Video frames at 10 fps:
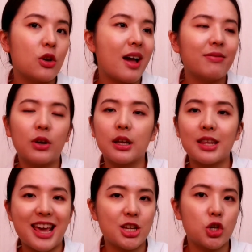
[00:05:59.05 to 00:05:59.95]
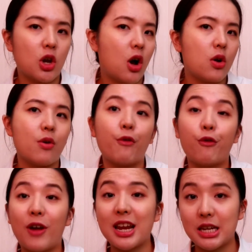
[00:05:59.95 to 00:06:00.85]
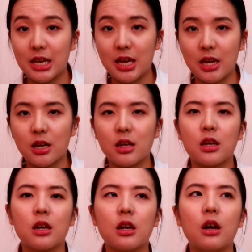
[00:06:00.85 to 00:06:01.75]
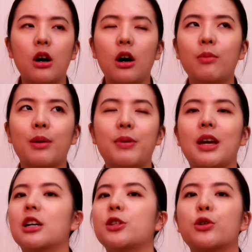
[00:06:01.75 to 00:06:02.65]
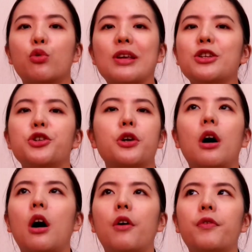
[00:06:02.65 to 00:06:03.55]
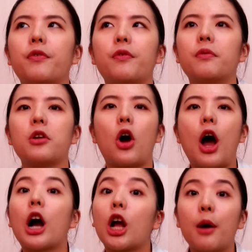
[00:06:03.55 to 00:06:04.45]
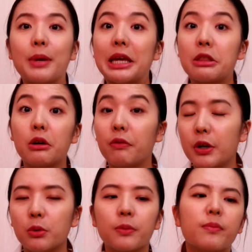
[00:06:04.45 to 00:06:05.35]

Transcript: You have to attach or your flight ticket or maybe a screenshot of your upcoming interview,